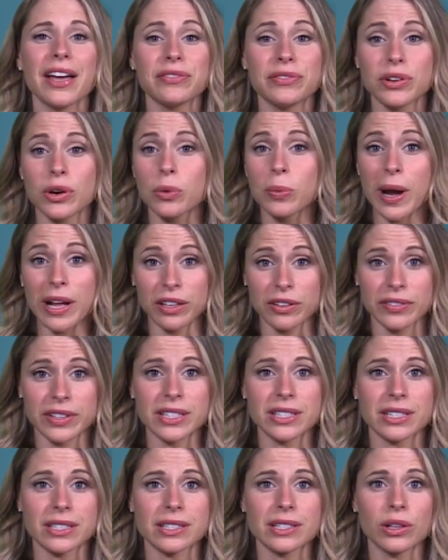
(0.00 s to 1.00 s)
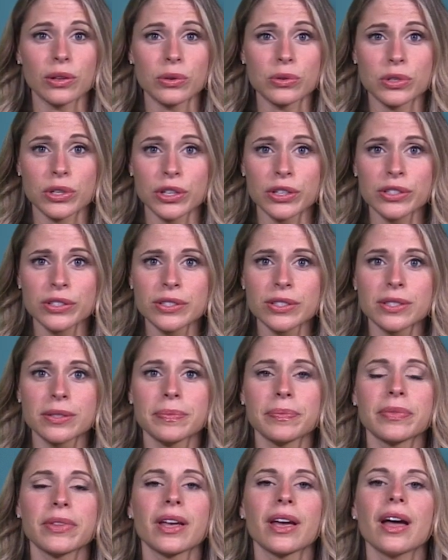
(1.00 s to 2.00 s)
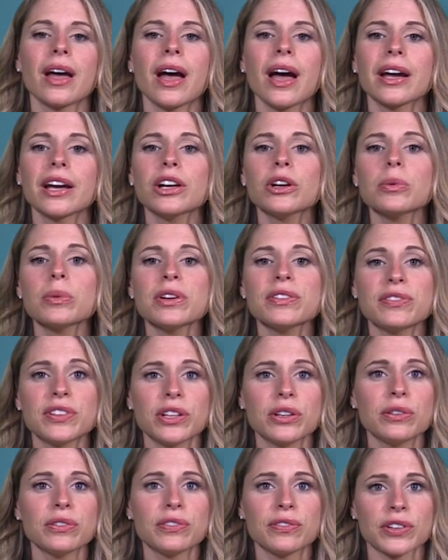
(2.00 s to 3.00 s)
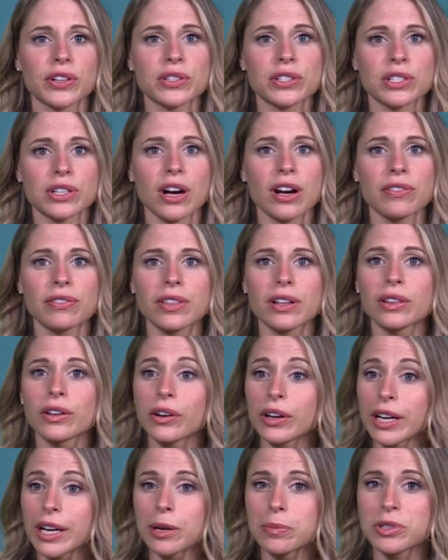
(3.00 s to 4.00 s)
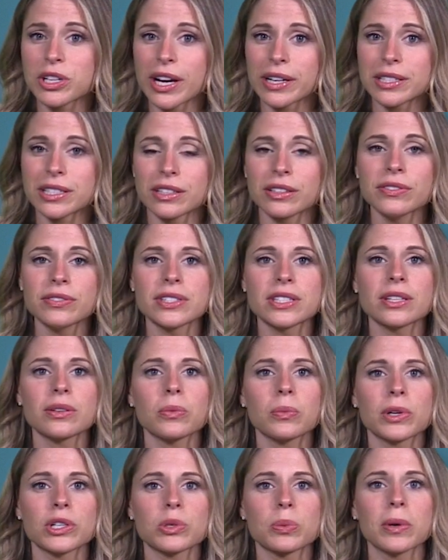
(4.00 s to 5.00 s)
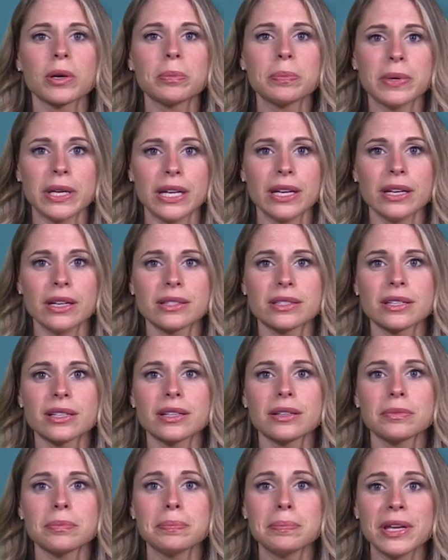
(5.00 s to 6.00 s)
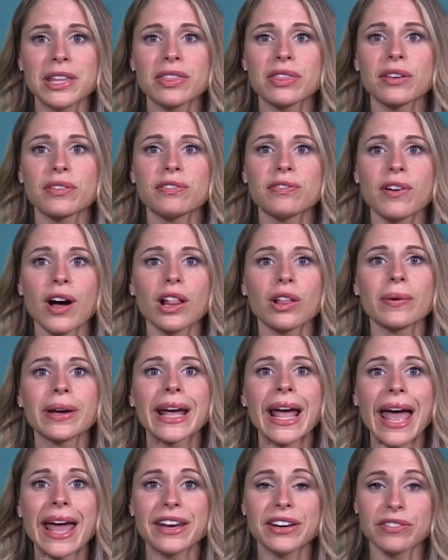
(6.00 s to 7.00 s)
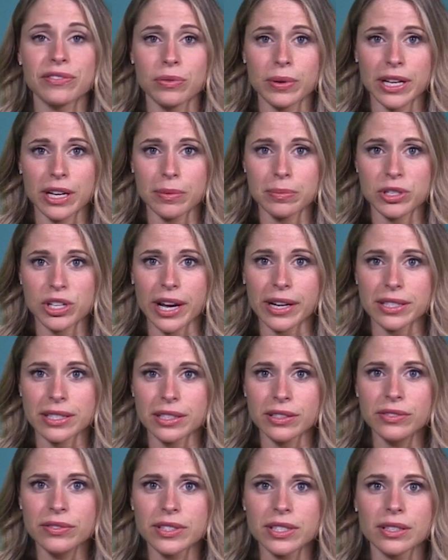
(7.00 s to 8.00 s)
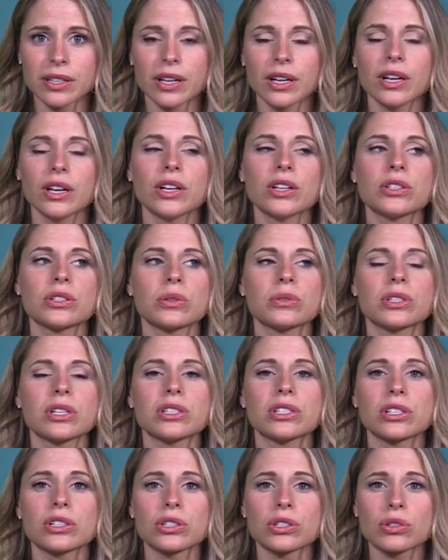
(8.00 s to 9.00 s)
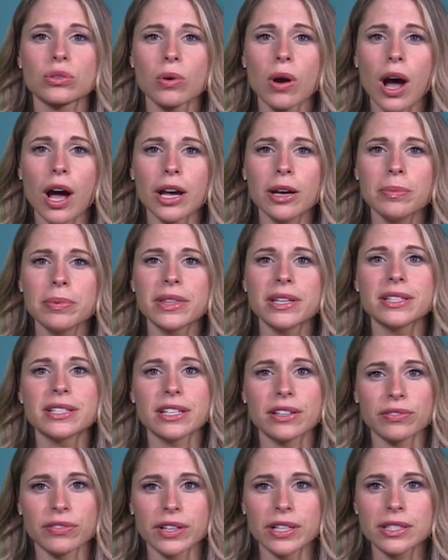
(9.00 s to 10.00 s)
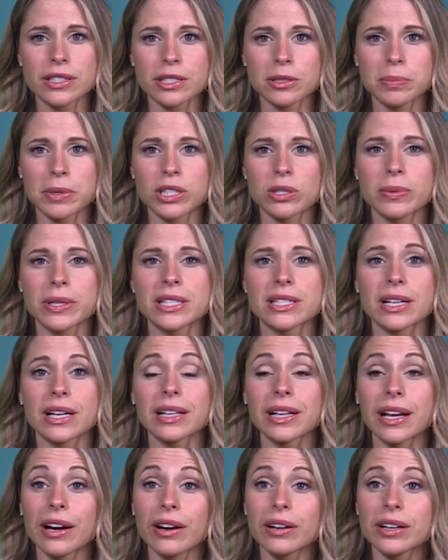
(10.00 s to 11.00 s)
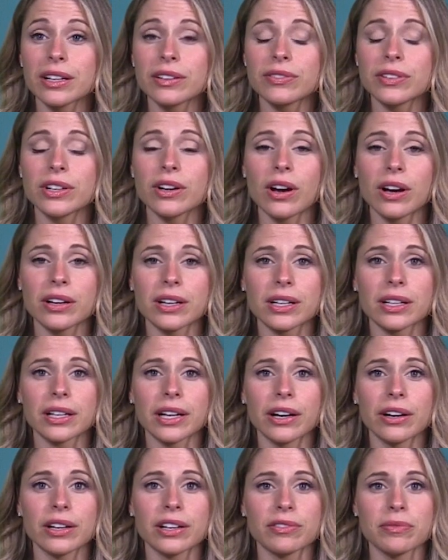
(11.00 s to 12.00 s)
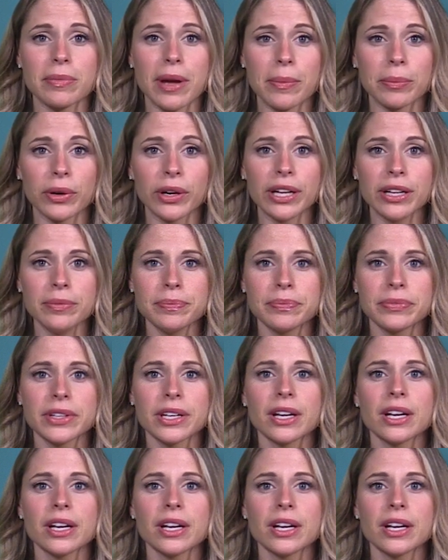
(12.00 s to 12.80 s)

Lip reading: I have no relevant disclosures. I'm going to review first off the learning objectives, which will be to meet the following end-of-week objectives. So to describe the difference between declarative and non-declarative memory,